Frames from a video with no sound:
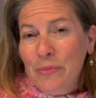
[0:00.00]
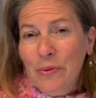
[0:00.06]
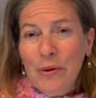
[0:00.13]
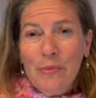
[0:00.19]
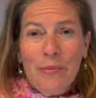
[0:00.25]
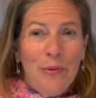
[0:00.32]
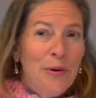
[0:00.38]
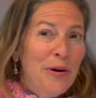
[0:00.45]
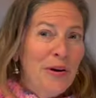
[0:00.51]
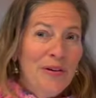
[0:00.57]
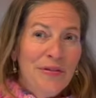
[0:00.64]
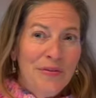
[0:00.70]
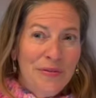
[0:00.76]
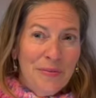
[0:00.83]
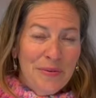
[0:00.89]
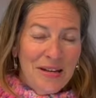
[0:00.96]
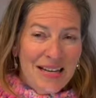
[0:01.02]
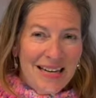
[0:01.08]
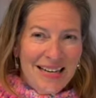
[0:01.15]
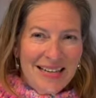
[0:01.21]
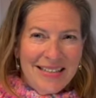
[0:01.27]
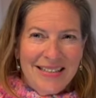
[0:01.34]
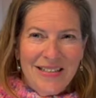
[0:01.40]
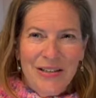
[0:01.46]
important for
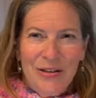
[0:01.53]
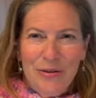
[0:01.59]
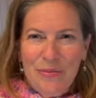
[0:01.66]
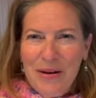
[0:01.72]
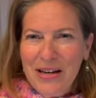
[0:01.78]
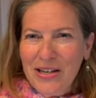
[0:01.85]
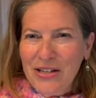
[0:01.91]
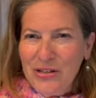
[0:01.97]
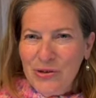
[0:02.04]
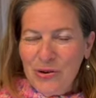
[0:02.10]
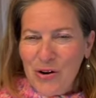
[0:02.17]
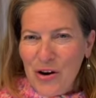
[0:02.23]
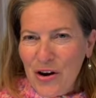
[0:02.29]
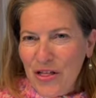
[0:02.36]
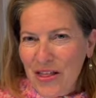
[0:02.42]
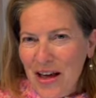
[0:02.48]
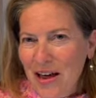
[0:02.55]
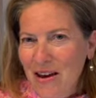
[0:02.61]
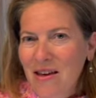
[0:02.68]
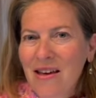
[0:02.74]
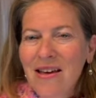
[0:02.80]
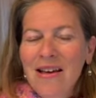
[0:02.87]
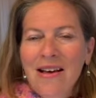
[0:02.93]
me to make sure that